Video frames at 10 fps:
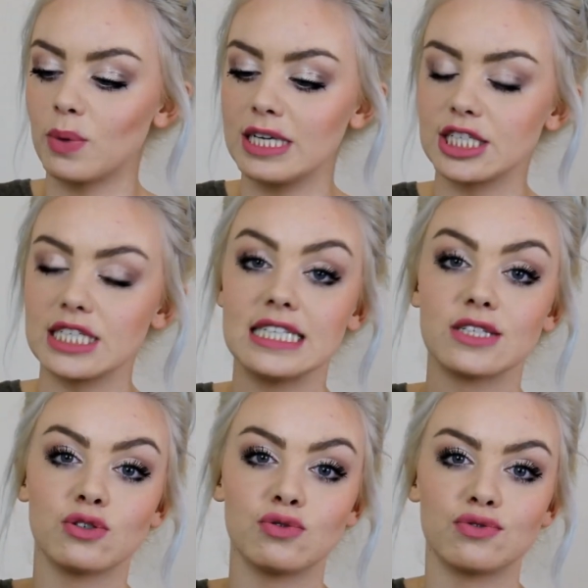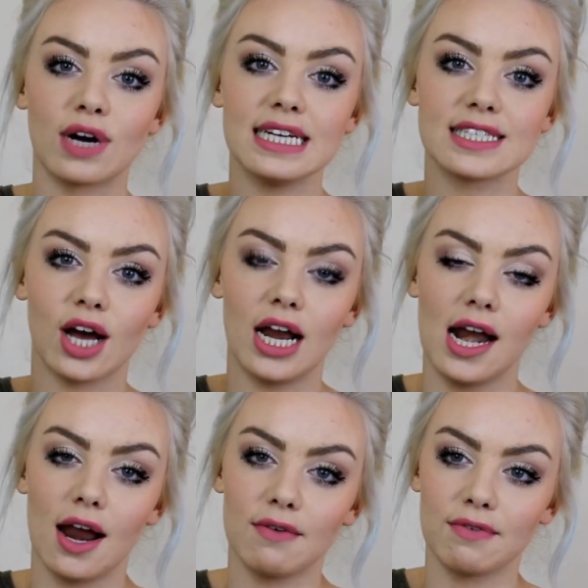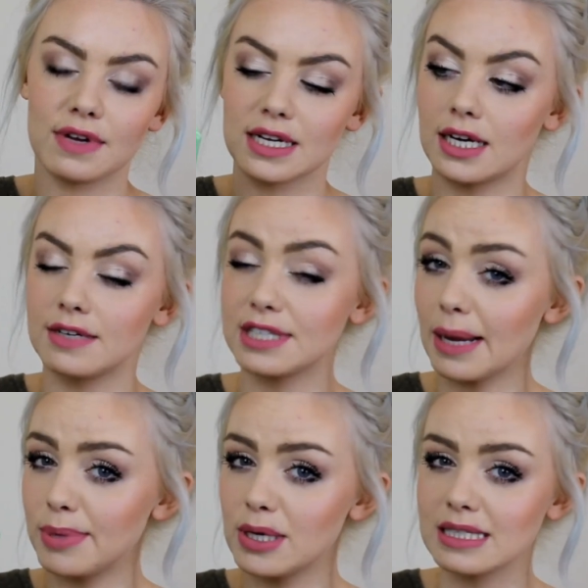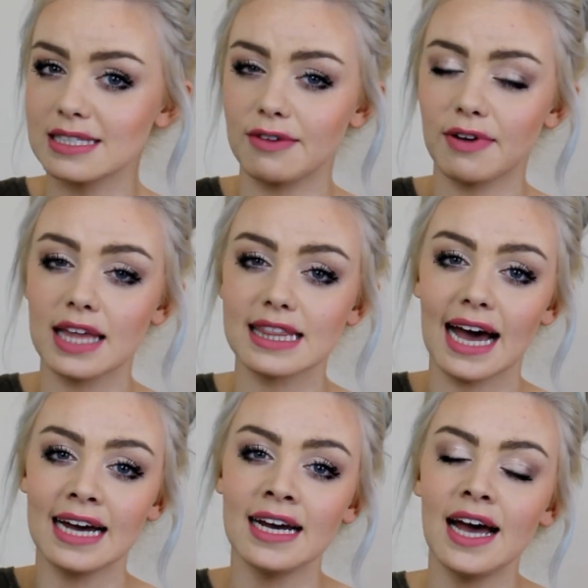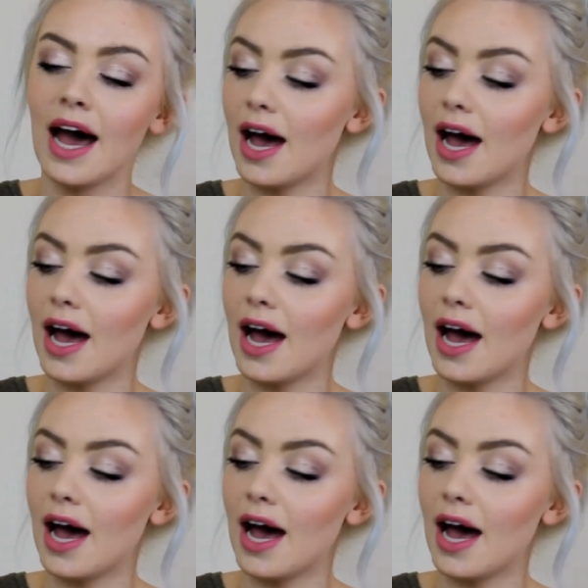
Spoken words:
which is great. I love kind of shampoos and stuff like that.